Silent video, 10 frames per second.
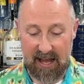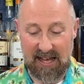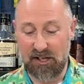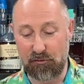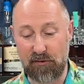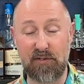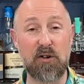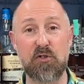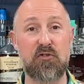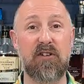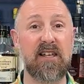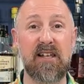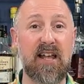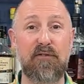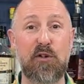either of those three
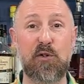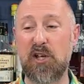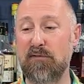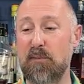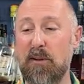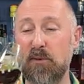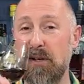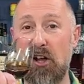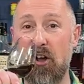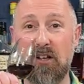if you served them up to me.